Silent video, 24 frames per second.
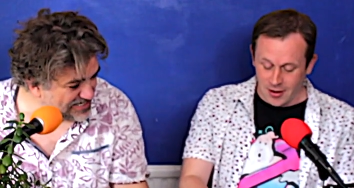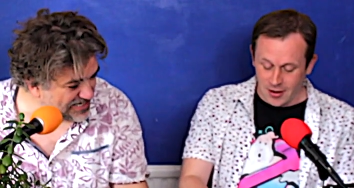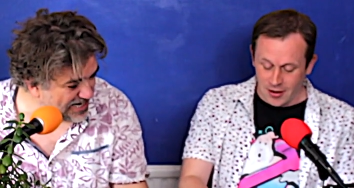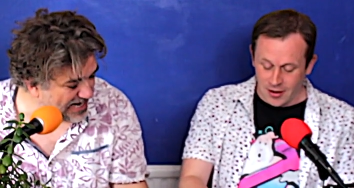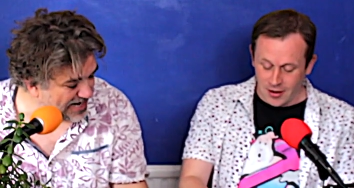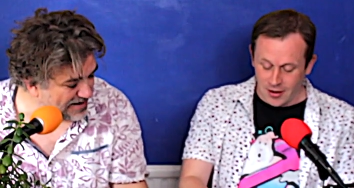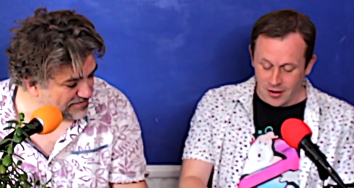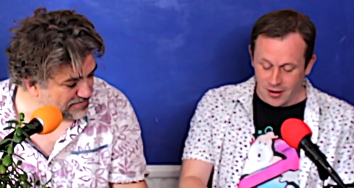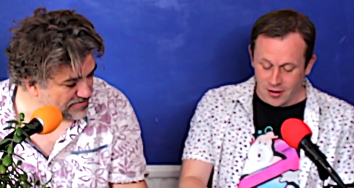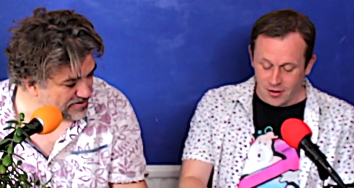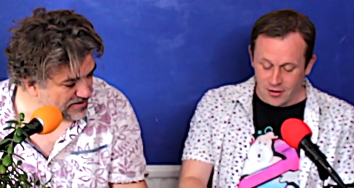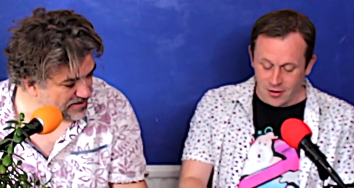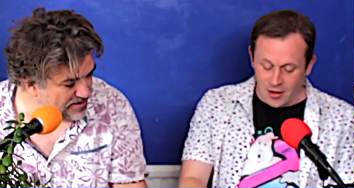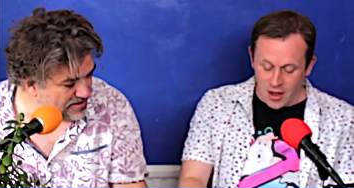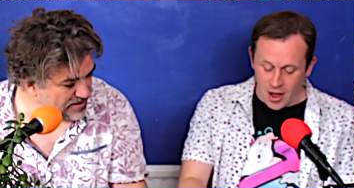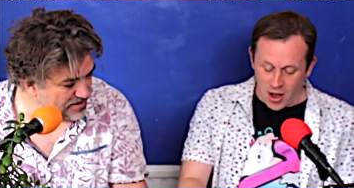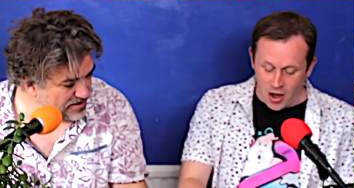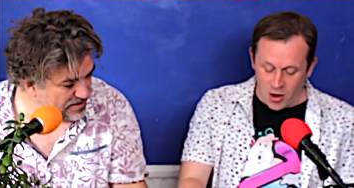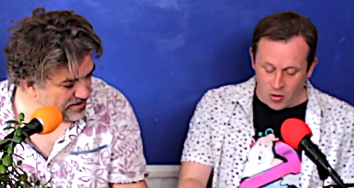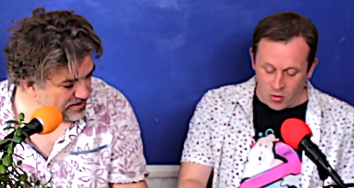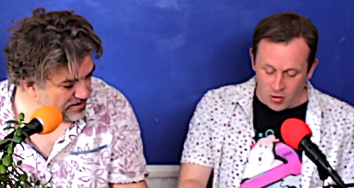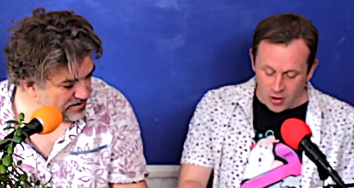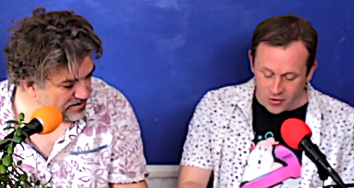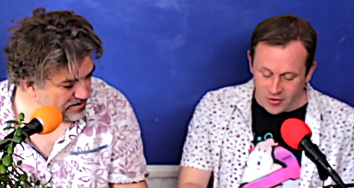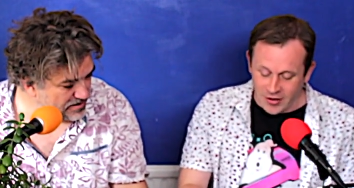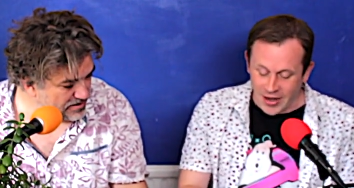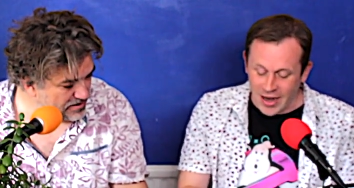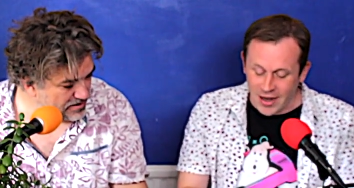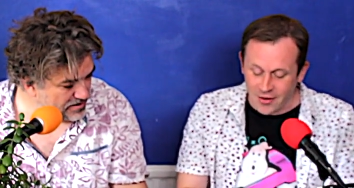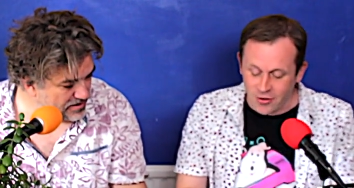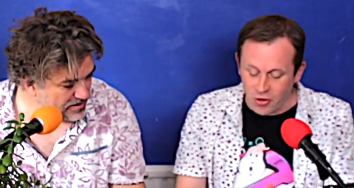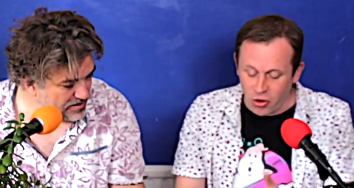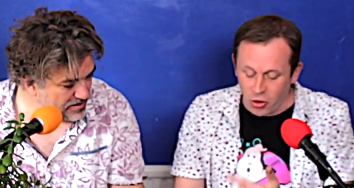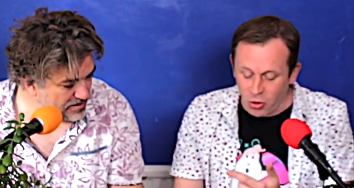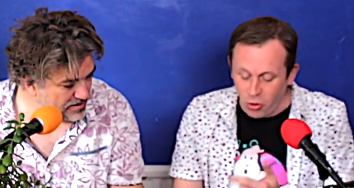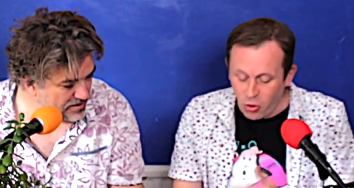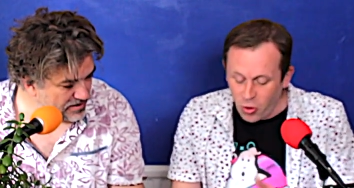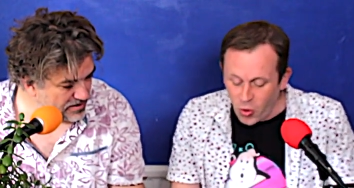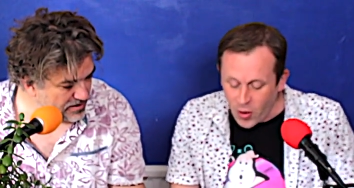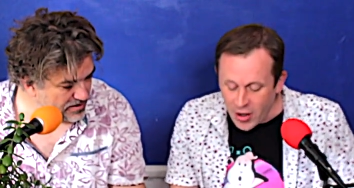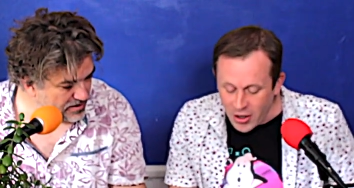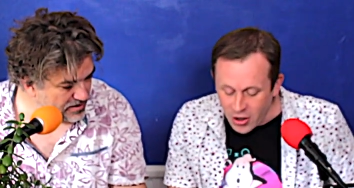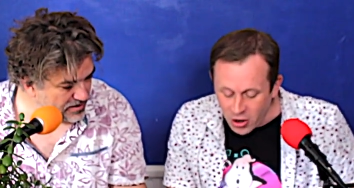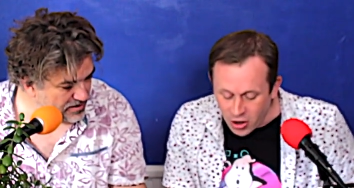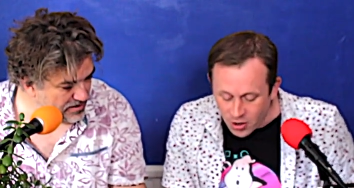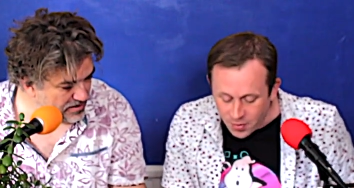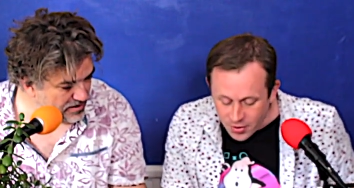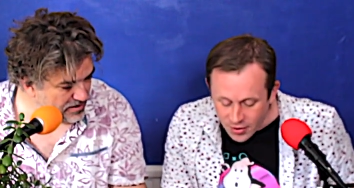Speaker 1: Did you get that? No, because it hasn't gone
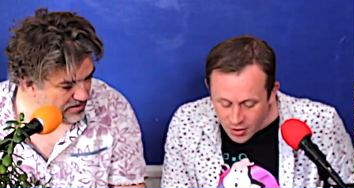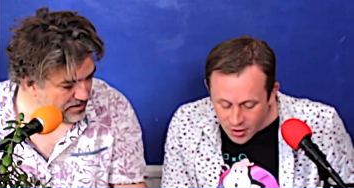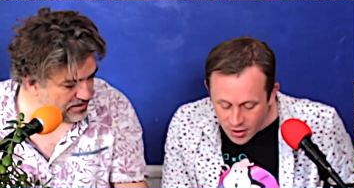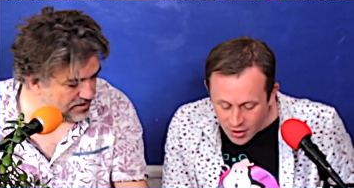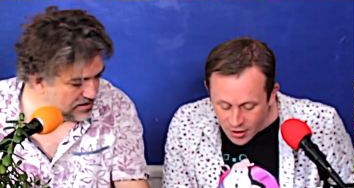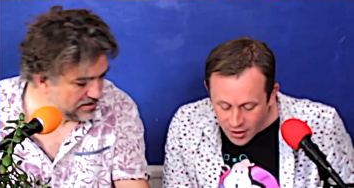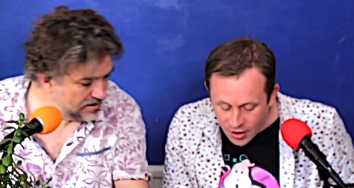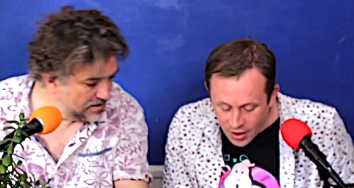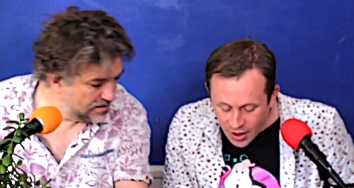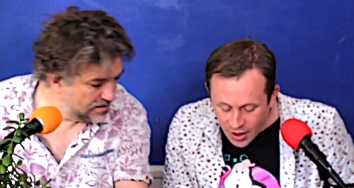all the way up.